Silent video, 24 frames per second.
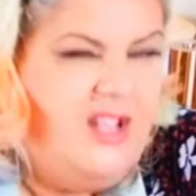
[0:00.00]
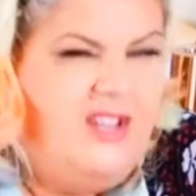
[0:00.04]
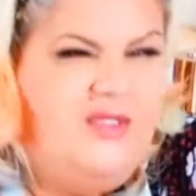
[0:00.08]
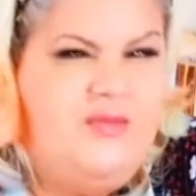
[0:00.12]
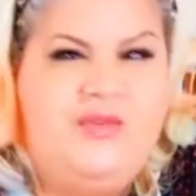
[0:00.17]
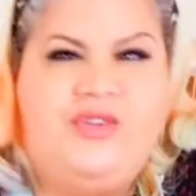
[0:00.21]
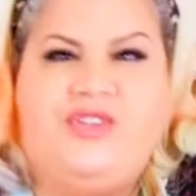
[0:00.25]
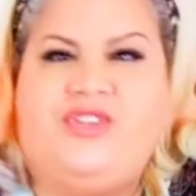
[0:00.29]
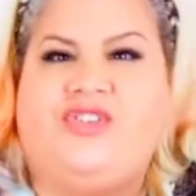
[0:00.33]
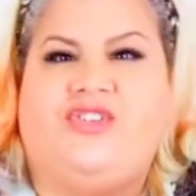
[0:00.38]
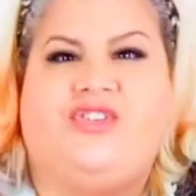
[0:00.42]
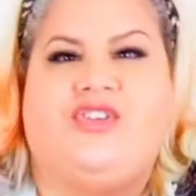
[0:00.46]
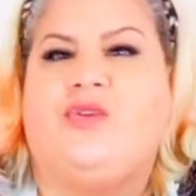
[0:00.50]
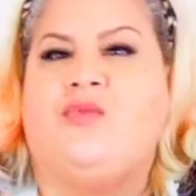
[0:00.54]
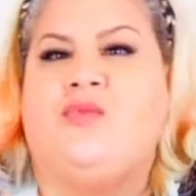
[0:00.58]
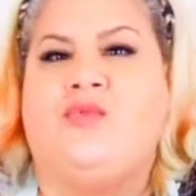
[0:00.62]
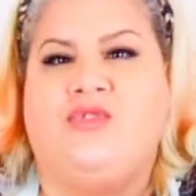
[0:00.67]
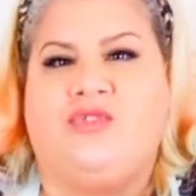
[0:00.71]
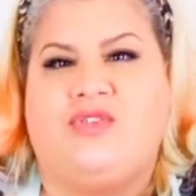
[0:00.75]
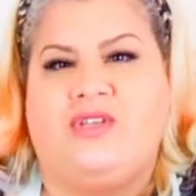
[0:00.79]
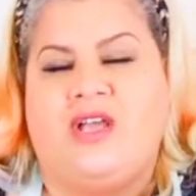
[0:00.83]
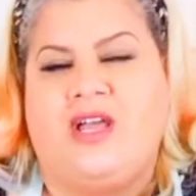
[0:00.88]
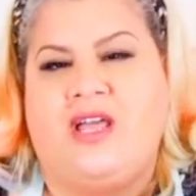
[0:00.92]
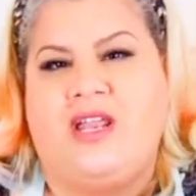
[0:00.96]
We just don't
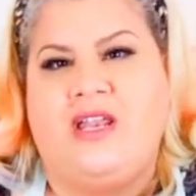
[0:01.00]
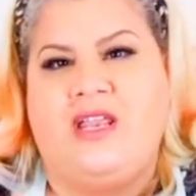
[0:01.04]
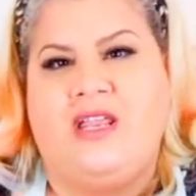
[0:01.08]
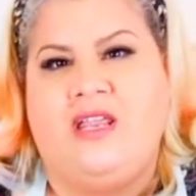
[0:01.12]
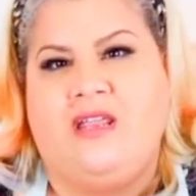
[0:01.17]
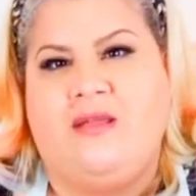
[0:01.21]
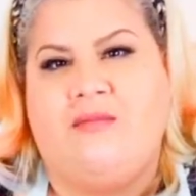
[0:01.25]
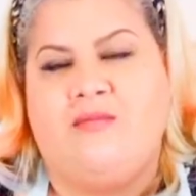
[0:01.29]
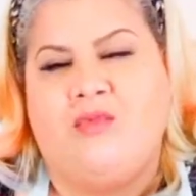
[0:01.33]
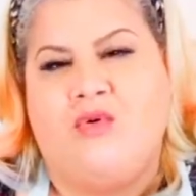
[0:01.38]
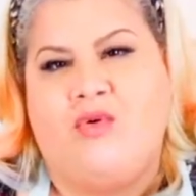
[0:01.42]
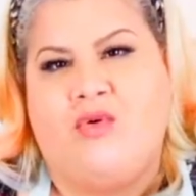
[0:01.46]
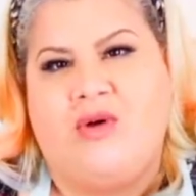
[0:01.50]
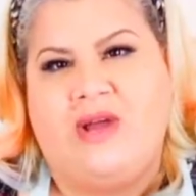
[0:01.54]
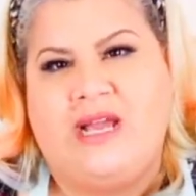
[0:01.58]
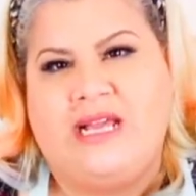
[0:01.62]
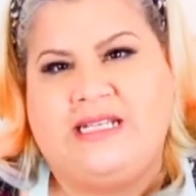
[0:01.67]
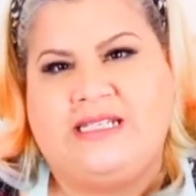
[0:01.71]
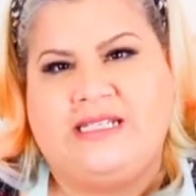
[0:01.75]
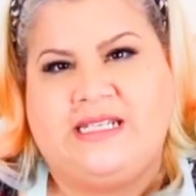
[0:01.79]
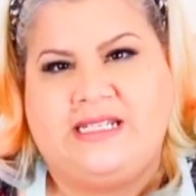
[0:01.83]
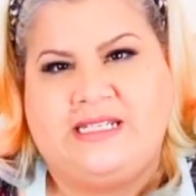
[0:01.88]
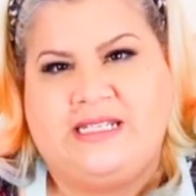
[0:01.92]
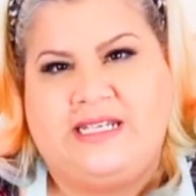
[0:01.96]
want any more
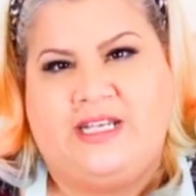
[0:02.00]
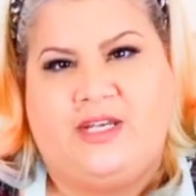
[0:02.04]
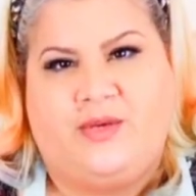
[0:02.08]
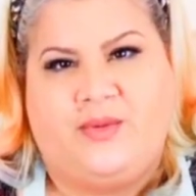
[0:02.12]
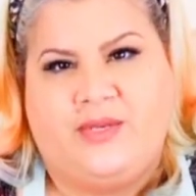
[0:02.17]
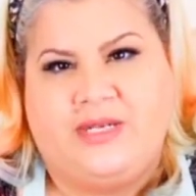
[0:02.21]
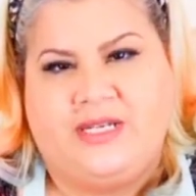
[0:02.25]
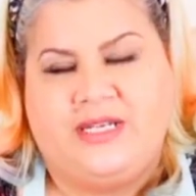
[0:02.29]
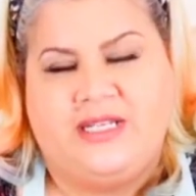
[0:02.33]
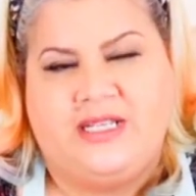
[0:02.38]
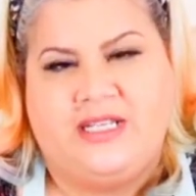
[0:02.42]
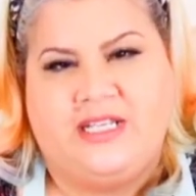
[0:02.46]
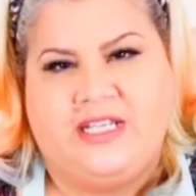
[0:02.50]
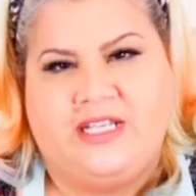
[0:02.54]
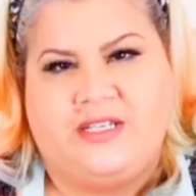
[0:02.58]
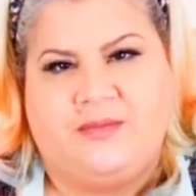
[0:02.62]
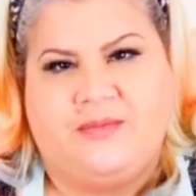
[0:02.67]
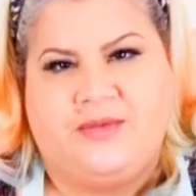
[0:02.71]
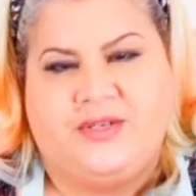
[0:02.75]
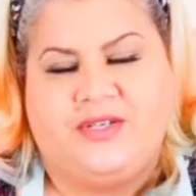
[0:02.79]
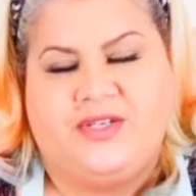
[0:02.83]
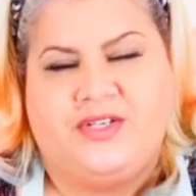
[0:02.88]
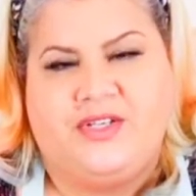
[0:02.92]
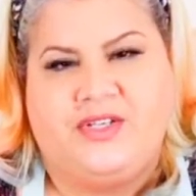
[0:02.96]
excess liquid in this
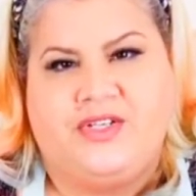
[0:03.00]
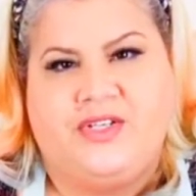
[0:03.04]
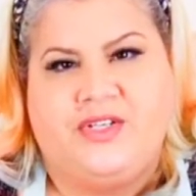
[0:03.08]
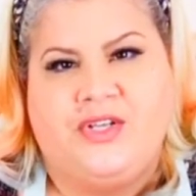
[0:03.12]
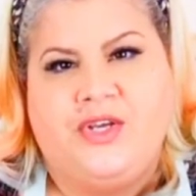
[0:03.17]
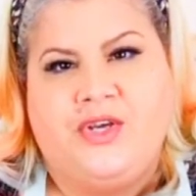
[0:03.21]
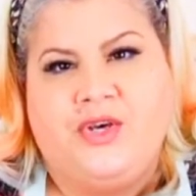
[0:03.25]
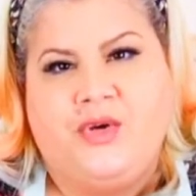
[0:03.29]
because